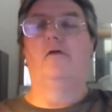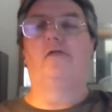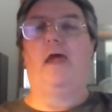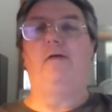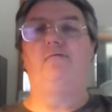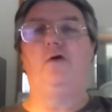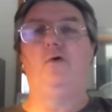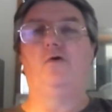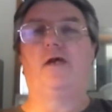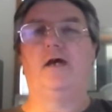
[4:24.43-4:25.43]
They
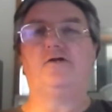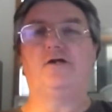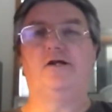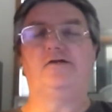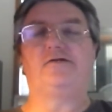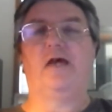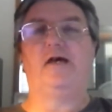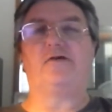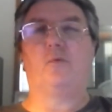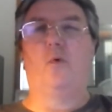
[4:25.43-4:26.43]
view kitchens
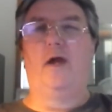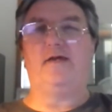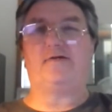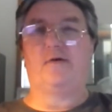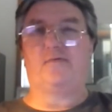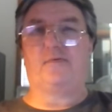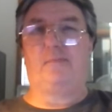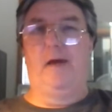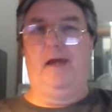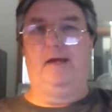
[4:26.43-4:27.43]
as a waste of
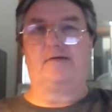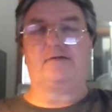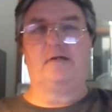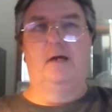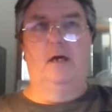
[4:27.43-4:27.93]
space